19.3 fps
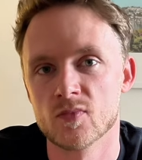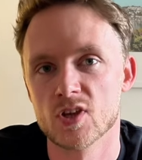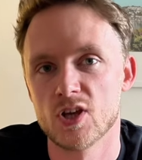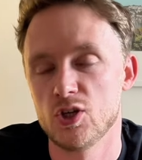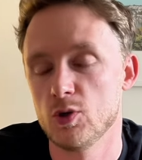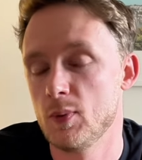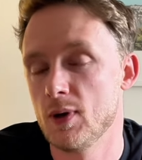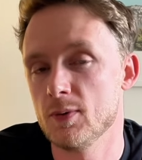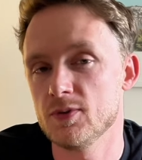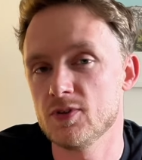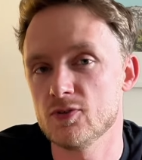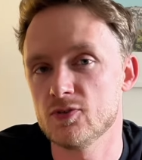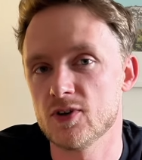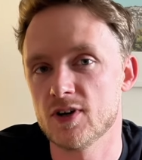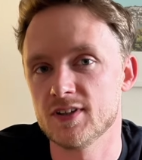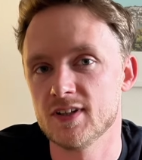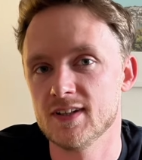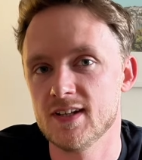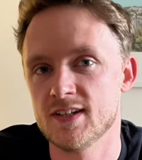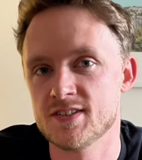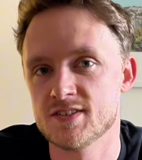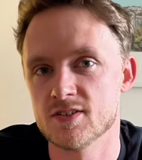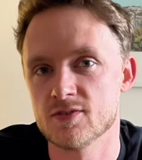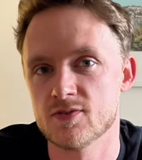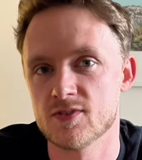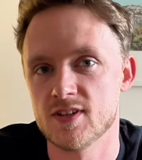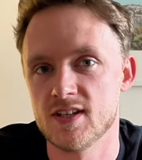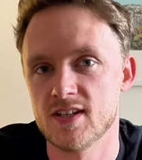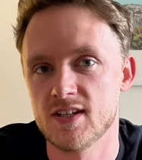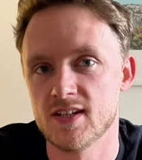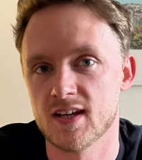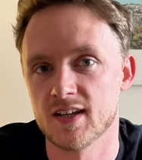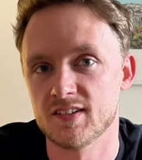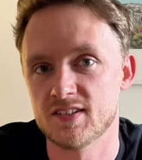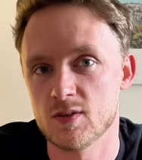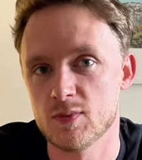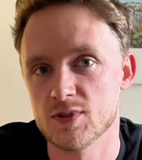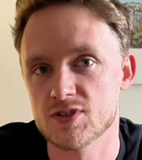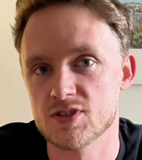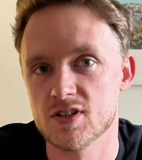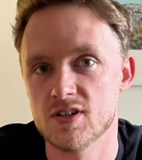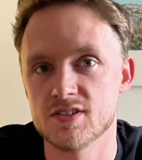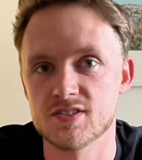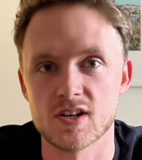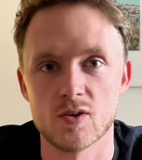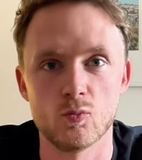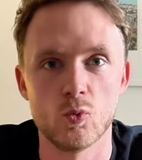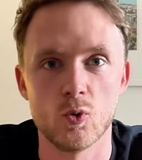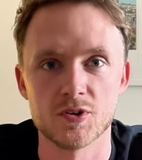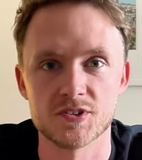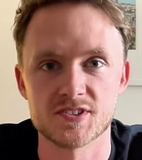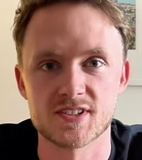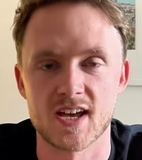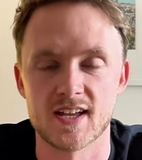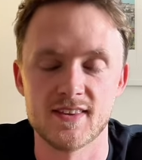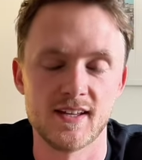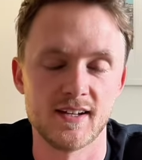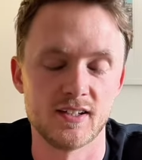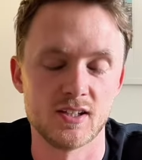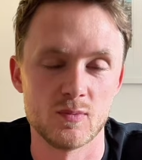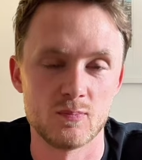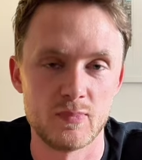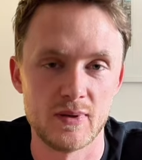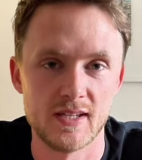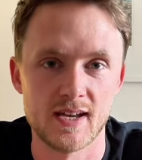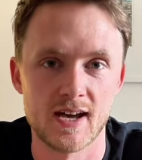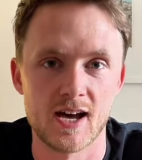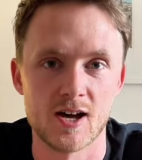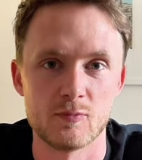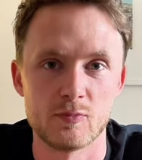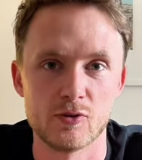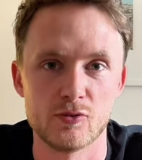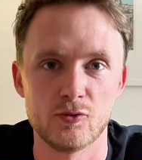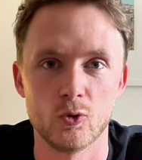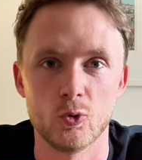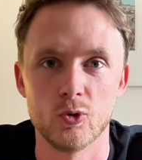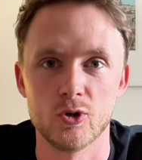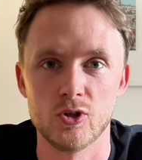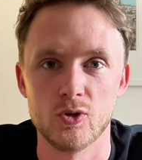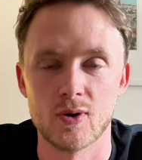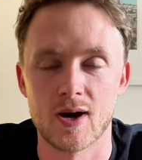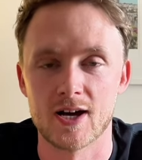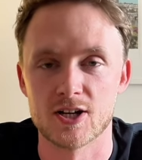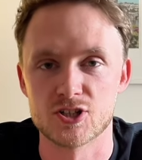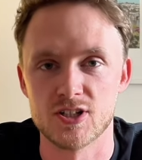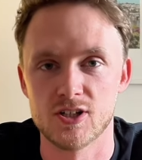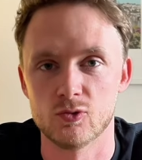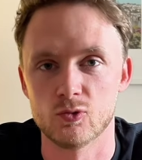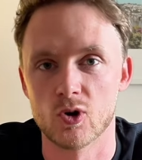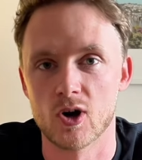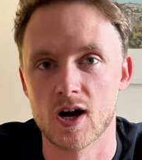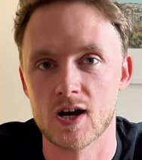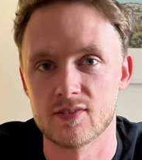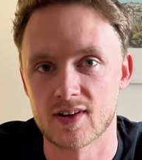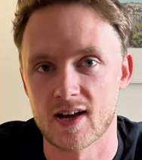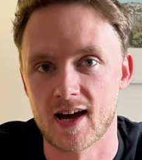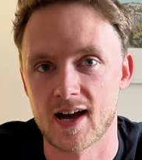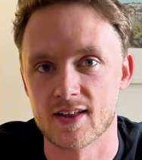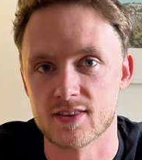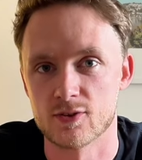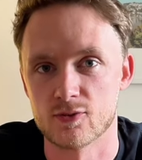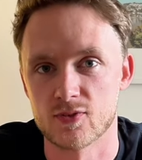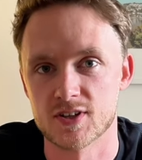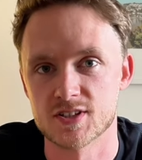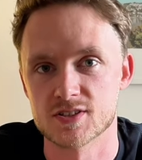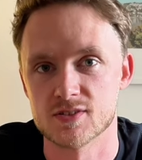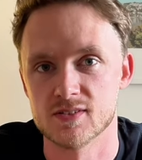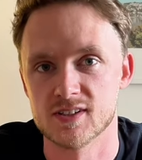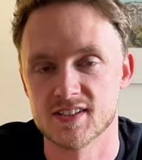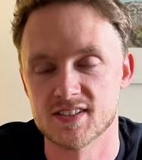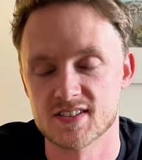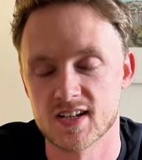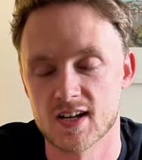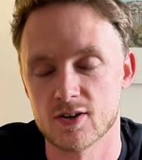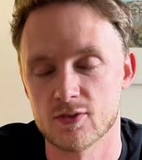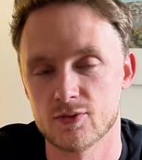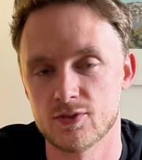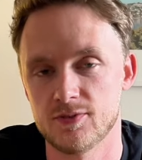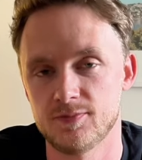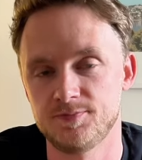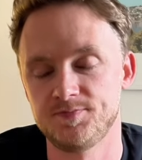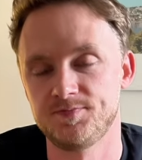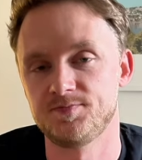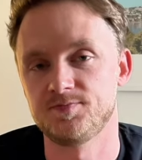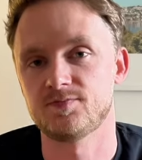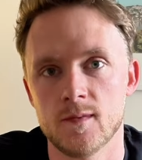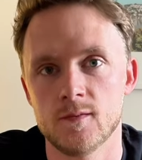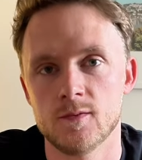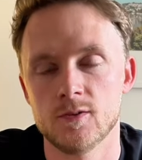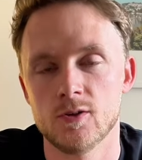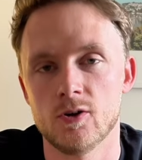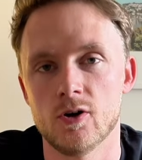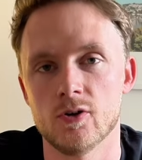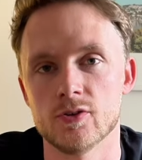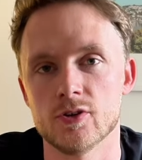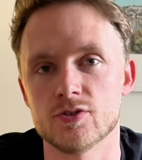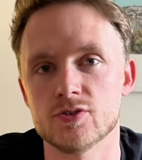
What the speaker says: you'll be able to find a list of the exhibitors and what stand they're going to be at before you actually arrive at the festival itself. On the